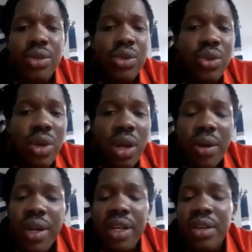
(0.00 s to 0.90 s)
Those
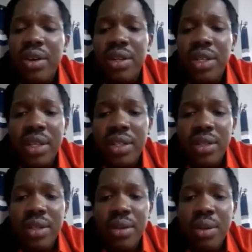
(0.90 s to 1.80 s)
who work in the
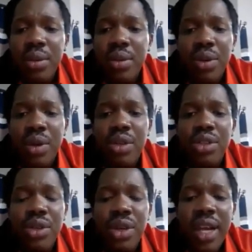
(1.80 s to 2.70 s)
hotels, the
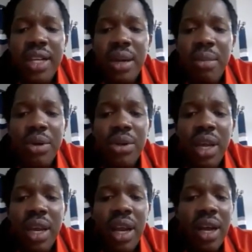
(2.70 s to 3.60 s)
country look like it's
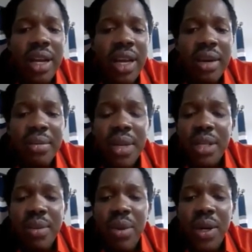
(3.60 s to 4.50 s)
about to get locked
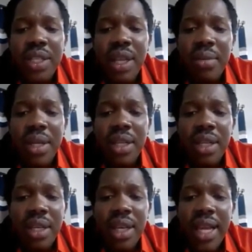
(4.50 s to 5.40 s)
again based on what is
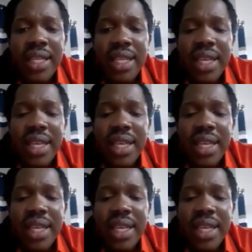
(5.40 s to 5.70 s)
happening